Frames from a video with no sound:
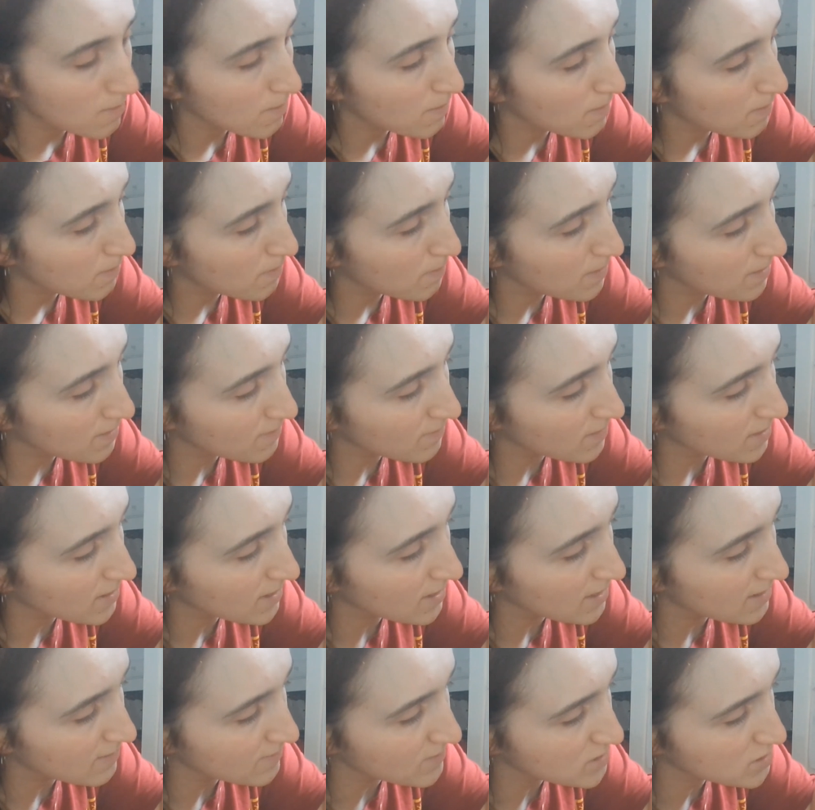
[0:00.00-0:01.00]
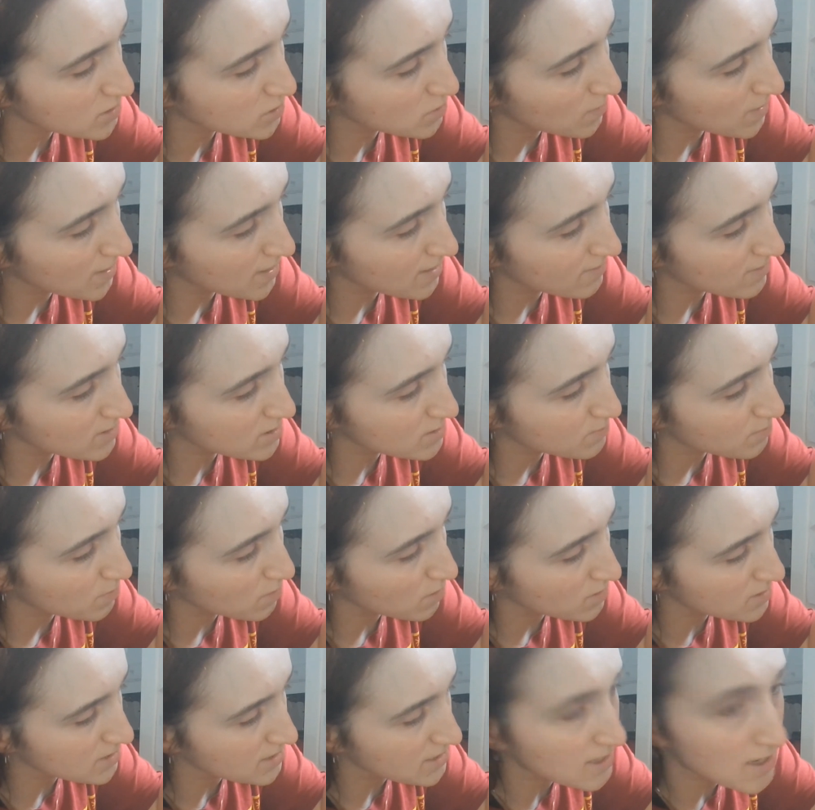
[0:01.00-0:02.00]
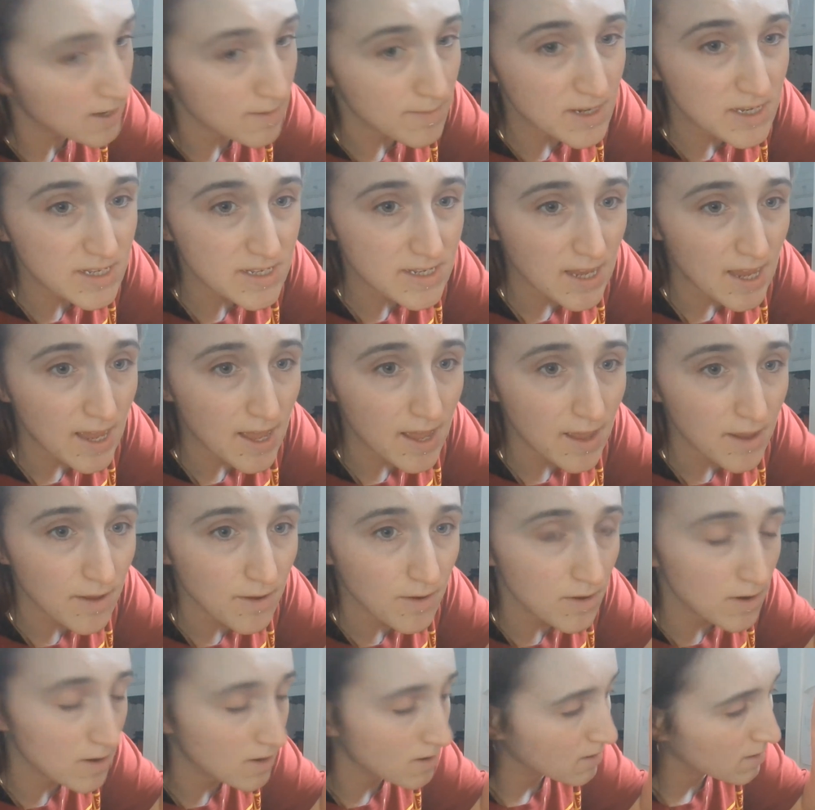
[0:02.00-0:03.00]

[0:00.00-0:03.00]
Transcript: bit of a kind of a squarish body coming down.